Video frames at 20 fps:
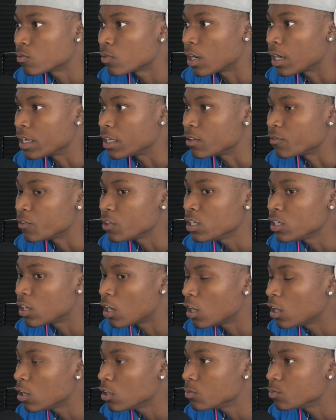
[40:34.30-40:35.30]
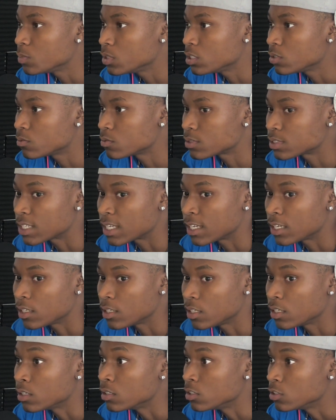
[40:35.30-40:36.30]
Right. If he called me and was like,
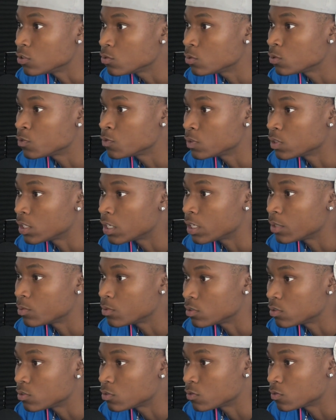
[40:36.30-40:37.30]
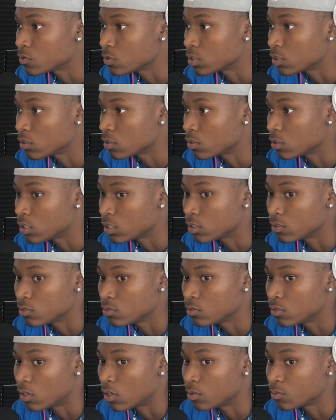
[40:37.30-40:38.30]
yeah, this was finna happen, this was finna go down,
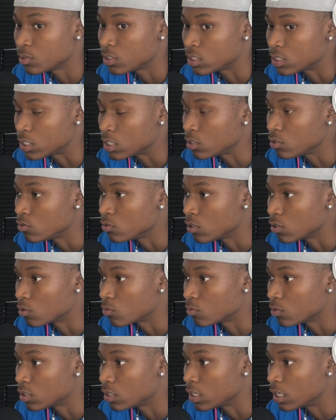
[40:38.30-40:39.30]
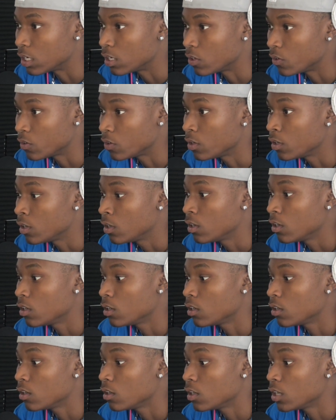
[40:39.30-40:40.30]
you know, I'm just letting you know the rundown.
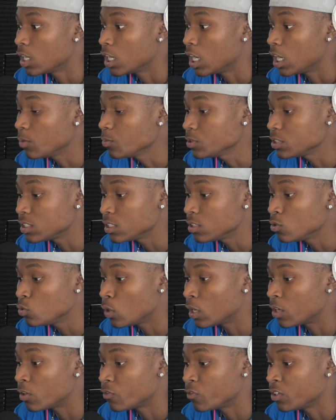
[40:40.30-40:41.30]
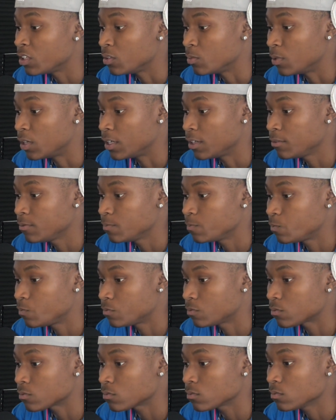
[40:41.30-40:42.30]
I'm gonna tell you how I feel about it.
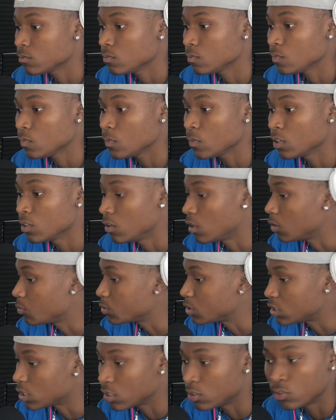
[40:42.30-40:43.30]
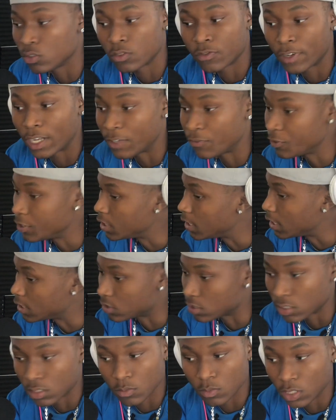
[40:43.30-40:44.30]
I'm gonna tell you if I feel like
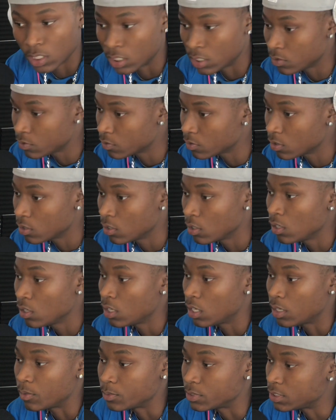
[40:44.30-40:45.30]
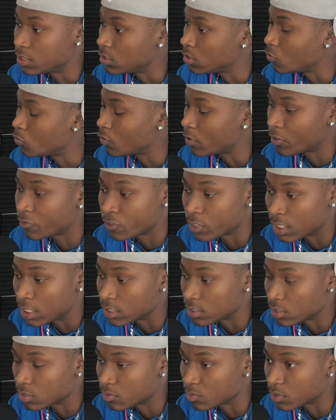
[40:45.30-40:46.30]
something left. I'm gonna tell you if I feel
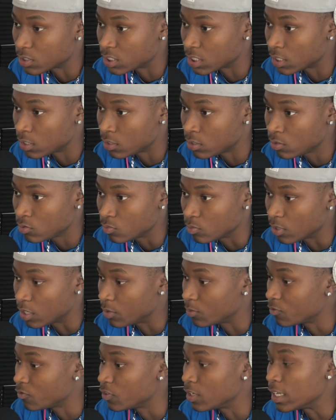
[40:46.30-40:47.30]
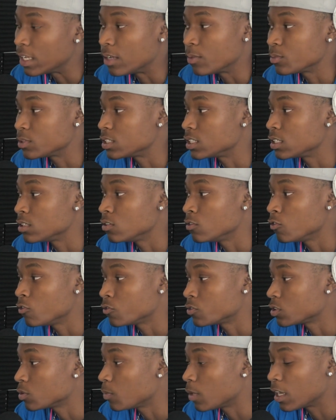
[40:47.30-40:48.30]
like something set up. I'm gonna tell you
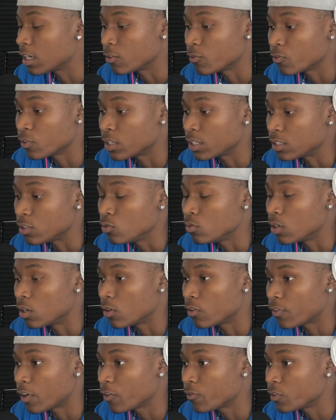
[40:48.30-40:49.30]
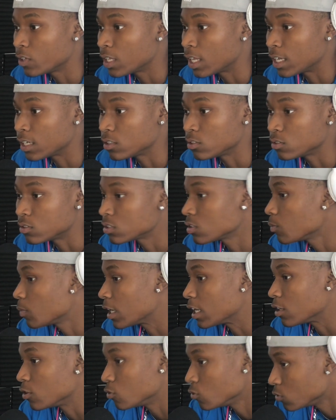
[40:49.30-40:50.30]
if somebody felt, you know, if I feel like
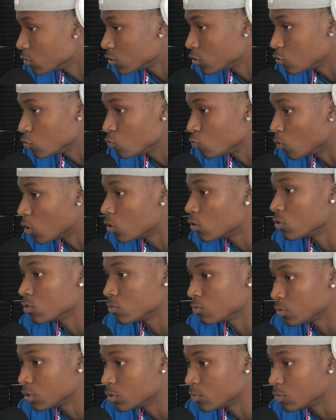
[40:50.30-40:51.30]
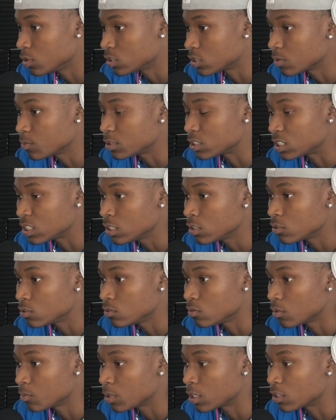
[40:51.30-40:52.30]
somebody doing you wrong, pretty much. I'm gonna tell
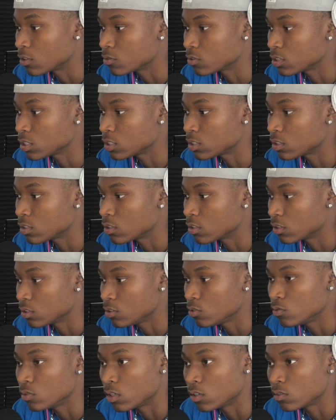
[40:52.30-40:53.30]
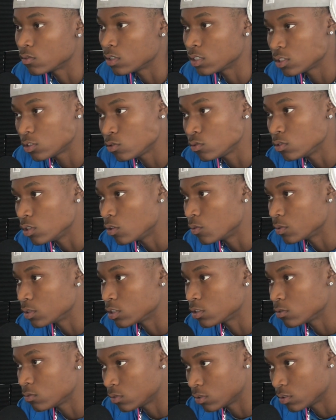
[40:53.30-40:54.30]
you. I'm not gonna sit there and, you know, let you go
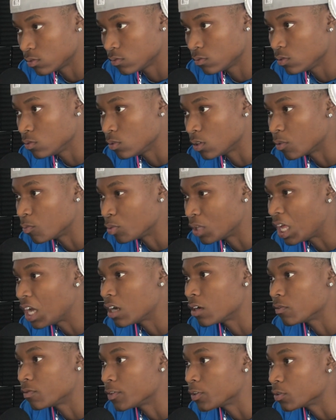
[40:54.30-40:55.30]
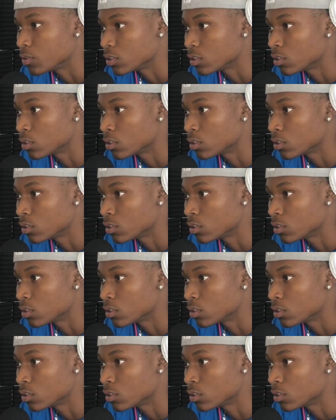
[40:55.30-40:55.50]
into it, you know, blindfolded.